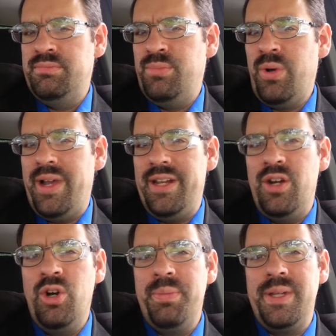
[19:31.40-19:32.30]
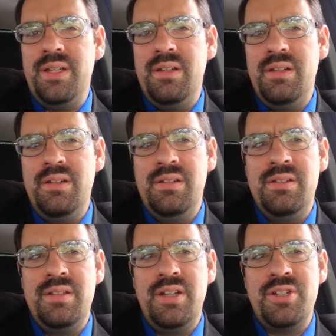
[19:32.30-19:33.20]
Boy, I'd hope he
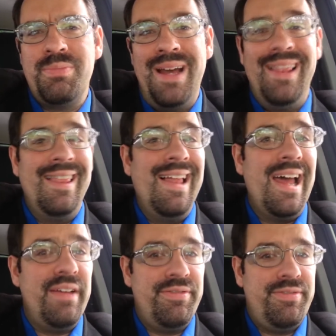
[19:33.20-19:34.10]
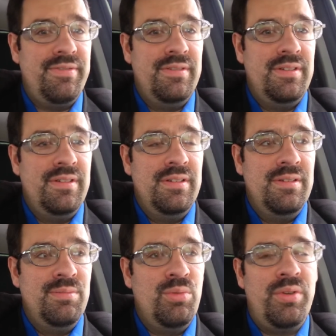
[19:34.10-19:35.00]
touched my life
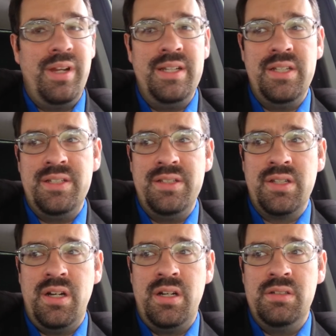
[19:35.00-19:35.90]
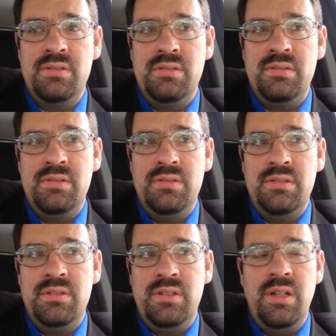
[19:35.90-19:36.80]
more than I touched his car.
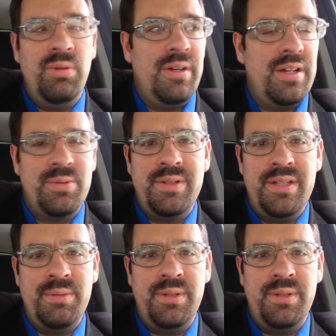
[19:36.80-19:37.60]
Oh gosh, what does that